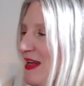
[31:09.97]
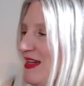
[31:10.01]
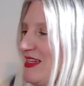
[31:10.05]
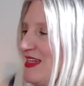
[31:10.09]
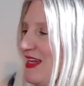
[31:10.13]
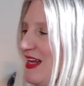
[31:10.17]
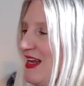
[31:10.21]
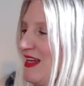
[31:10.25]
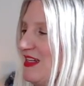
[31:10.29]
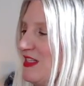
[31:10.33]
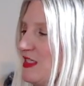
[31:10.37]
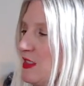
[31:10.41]

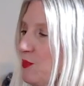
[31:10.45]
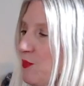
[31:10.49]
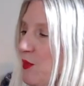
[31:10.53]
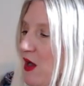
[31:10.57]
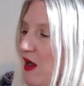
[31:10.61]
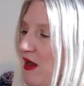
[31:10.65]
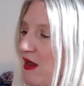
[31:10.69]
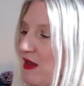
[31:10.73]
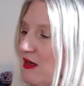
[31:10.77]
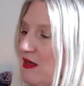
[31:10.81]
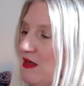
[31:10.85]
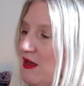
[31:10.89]
and
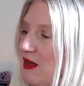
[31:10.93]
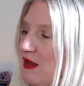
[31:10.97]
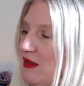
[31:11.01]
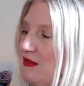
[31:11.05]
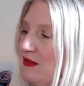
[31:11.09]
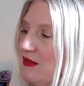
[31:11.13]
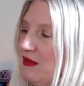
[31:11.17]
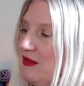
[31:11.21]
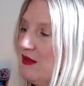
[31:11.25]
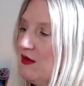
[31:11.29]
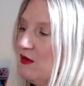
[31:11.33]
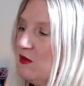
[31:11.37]
spun a
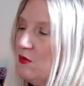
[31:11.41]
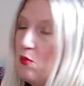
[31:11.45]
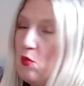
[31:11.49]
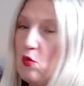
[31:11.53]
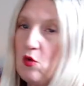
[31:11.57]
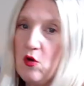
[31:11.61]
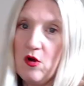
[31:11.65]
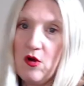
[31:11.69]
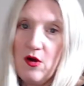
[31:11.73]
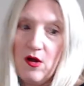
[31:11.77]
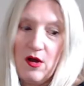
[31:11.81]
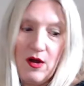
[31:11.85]
little
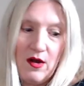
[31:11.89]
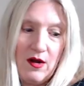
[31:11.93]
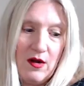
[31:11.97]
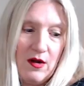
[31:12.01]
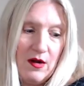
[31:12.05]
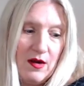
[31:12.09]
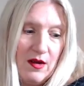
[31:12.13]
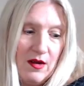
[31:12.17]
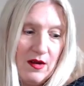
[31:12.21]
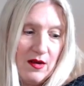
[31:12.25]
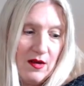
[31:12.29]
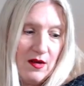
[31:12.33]
more
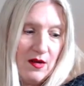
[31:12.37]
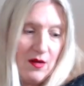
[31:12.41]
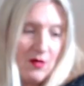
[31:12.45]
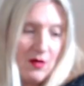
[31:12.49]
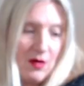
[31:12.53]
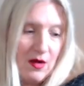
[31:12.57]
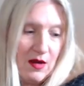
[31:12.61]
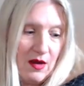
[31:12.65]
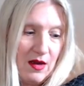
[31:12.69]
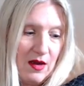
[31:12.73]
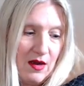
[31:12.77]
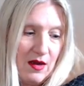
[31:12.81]

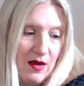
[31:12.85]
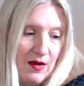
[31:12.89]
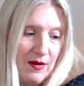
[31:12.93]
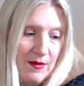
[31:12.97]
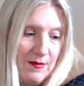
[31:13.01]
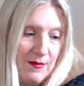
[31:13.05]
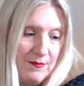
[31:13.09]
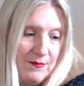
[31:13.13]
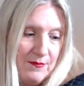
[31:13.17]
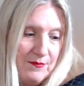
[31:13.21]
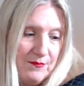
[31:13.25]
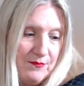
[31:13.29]

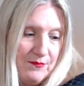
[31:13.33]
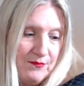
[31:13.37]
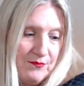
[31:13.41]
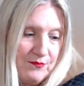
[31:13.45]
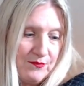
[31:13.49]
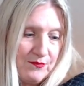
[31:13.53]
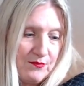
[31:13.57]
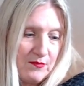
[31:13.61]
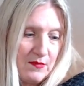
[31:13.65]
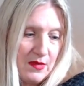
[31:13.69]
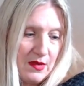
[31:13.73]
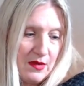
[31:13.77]
um,
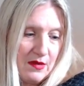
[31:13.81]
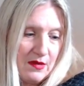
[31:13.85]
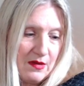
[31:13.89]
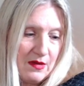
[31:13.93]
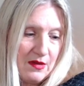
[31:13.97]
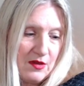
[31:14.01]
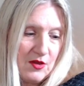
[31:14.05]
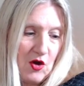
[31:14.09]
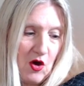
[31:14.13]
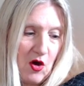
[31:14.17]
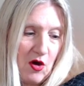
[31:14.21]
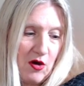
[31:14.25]

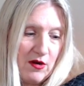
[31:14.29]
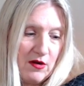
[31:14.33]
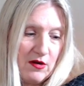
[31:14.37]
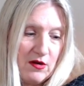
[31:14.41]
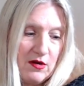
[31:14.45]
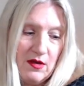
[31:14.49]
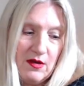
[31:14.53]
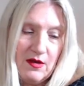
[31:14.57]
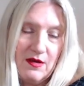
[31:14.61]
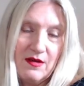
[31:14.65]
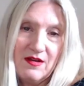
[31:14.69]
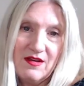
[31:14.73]
yarn,
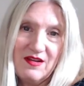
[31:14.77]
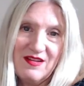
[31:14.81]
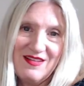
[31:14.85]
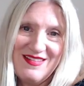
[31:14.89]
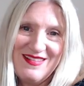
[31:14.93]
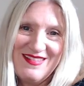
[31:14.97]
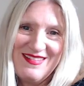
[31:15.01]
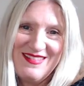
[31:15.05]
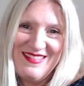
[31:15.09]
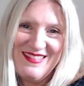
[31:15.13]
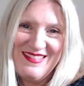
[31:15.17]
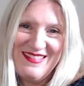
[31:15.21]

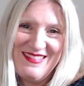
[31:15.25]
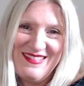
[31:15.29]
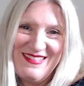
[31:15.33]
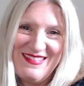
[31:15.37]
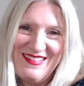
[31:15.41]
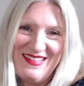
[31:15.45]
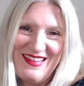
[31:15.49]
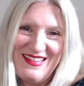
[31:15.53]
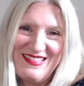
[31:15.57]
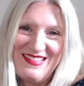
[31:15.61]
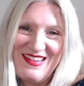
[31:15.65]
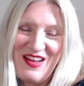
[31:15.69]

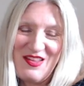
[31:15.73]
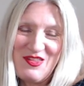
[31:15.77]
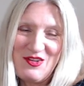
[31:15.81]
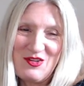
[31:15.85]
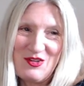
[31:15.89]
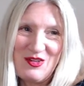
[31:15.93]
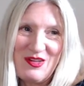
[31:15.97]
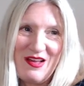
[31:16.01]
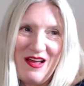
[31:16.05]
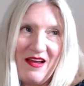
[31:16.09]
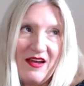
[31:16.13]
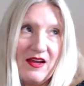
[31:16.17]

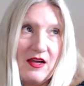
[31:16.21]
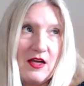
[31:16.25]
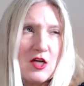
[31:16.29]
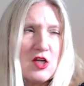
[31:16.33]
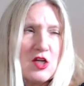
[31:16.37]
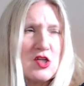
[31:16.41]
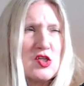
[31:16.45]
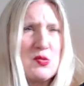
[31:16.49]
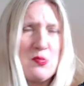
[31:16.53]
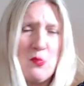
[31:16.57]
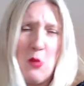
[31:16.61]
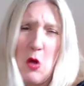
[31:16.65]
another like a
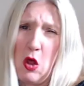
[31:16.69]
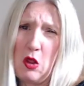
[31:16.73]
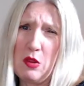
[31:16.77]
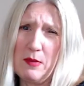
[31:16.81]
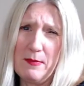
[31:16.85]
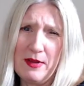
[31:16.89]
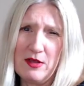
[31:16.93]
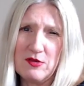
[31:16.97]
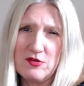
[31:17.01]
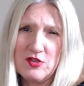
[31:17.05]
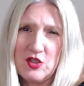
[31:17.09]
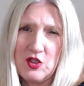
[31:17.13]
small
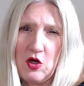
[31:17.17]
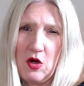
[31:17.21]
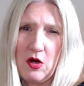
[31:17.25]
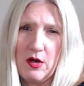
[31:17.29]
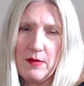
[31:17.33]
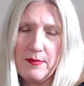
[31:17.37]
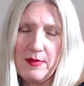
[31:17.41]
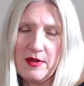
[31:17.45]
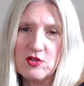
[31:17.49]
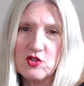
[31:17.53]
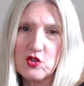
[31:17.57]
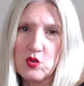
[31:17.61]
amount of yarn,
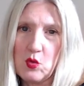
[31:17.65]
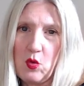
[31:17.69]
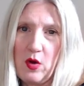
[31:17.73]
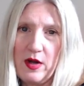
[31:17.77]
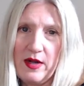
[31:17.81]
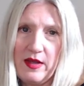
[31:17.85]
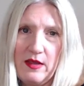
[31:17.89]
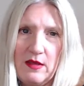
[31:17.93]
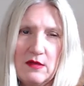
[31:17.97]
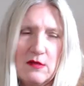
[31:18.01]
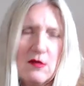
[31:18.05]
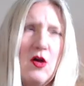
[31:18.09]
about
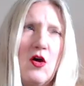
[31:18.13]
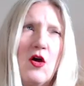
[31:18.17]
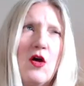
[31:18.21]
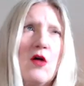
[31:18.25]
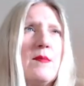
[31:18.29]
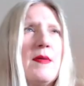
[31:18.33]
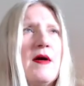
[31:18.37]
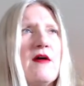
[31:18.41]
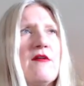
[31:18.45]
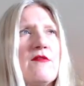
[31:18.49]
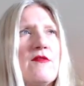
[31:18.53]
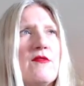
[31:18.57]
twenty, no,
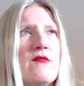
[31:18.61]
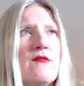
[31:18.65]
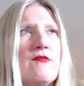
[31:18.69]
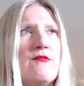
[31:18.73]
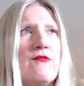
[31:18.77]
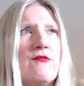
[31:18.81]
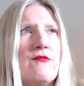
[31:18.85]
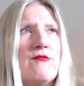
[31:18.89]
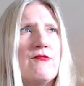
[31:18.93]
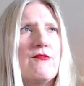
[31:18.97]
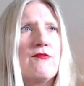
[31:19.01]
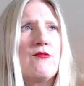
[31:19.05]
about
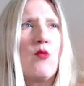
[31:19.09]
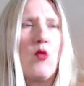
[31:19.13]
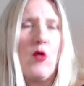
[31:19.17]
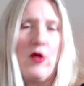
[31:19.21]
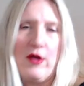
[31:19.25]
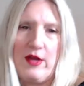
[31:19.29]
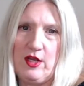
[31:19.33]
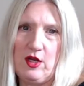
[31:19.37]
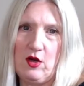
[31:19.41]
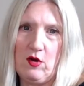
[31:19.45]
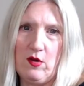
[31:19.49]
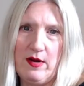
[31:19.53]

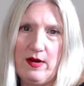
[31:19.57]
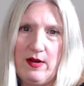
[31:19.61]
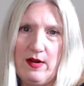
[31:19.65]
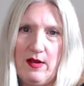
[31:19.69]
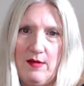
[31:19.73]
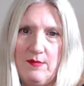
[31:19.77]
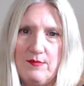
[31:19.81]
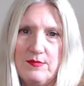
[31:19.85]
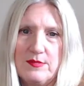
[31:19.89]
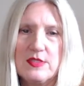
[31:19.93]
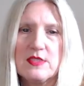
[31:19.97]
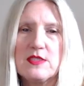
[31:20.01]
forty
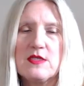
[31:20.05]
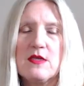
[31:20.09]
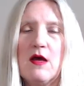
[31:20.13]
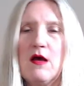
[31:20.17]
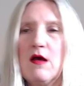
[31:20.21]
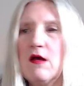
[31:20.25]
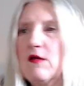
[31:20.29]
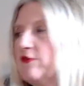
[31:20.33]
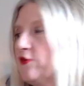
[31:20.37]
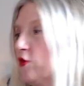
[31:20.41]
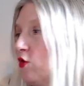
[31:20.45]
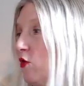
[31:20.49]
grams
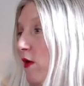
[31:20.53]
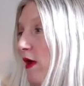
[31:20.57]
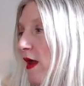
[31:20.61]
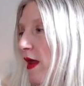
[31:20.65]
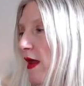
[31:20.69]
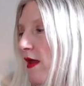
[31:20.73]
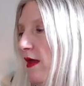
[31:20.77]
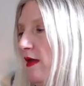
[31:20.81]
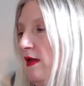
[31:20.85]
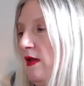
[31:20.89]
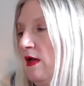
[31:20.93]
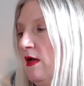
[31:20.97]
of
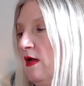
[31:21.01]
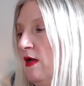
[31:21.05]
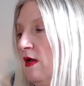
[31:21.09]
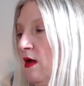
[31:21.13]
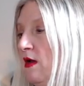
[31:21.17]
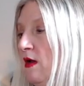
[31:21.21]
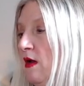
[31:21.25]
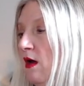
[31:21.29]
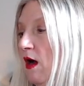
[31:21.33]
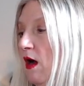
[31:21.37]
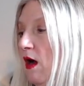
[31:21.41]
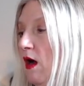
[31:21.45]
gray
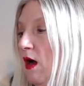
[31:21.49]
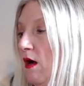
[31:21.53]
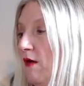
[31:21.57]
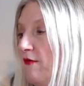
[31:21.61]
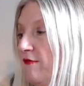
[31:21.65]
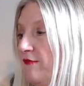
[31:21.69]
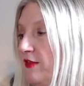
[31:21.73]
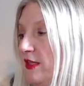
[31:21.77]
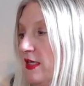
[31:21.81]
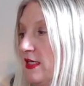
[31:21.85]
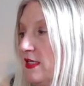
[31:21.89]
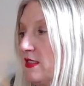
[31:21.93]
uh,
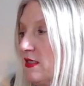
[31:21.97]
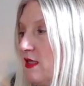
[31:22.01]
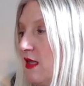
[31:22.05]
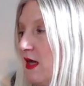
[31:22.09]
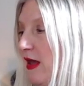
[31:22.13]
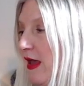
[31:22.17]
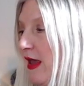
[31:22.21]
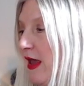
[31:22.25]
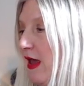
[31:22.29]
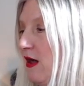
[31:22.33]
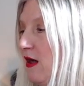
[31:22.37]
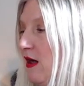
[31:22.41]
fleece that I
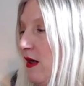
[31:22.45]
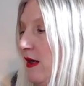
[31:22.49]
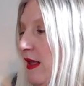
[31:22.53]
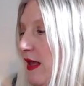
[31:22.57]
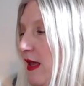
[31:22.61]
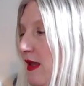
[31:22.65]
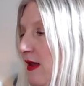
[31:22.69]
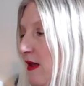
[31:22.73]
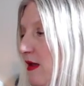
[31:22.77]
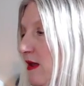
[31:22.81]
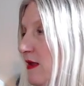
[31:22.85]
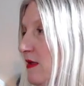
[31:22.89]
had on
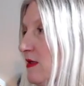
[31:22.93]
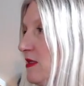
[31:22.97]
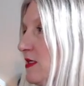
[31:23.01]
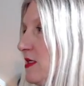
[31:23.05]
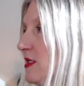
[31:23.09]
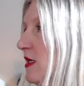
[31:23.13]
hand.